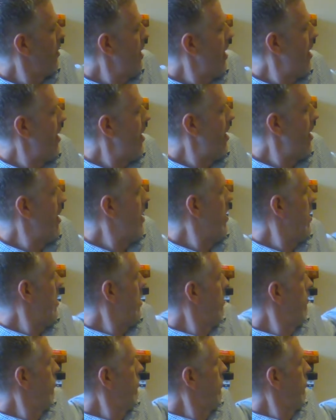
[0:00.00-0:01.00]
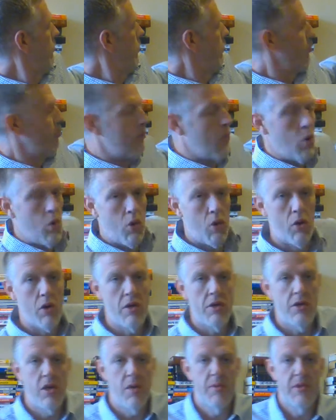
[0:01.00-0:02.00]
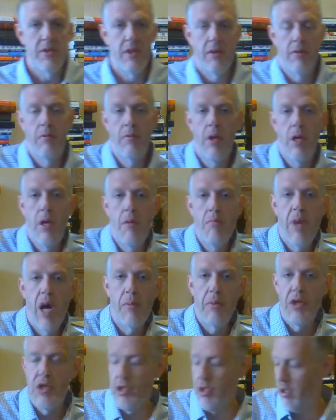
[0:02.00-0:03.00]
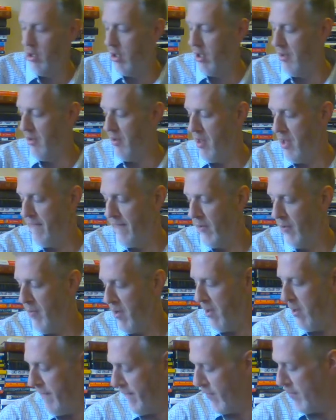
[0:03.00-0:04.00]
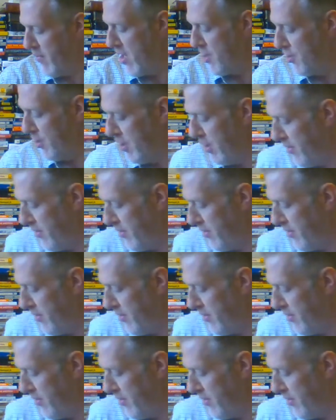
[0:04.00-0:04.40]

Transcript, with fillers: um, more in terms of the publisher info information